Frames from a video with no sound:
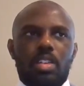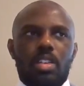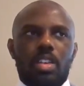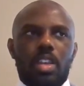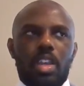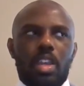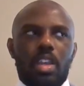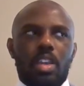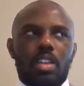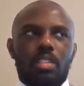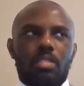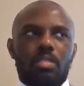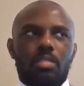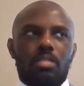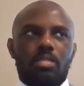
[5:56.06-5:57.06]

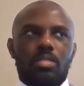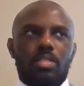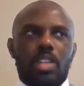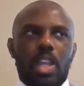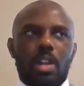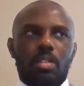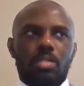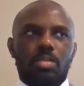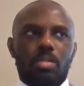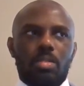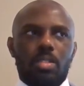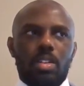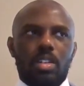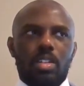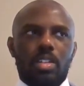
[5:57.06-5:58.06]
and
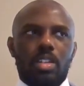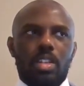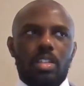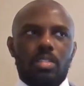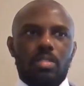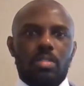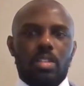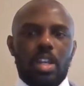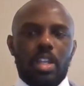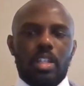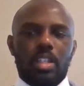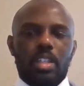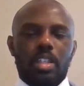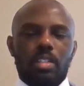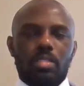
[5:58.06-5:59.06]
territory in the
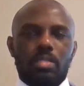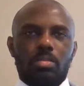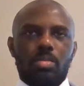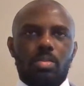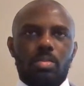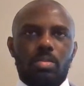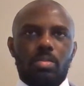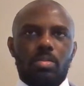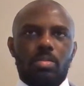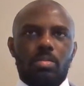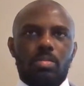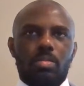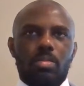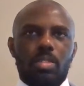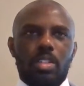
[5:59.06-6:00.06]
United Kingdom who
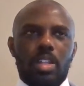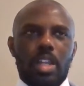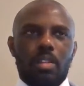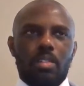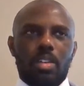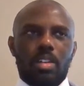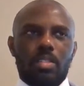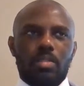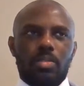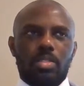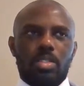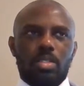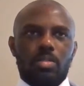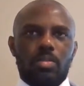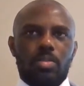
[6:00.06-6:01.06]
really have an
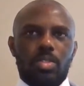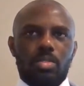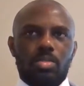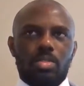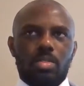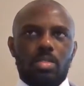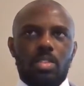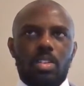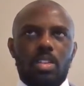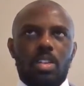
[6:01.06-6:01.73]
uncertain future,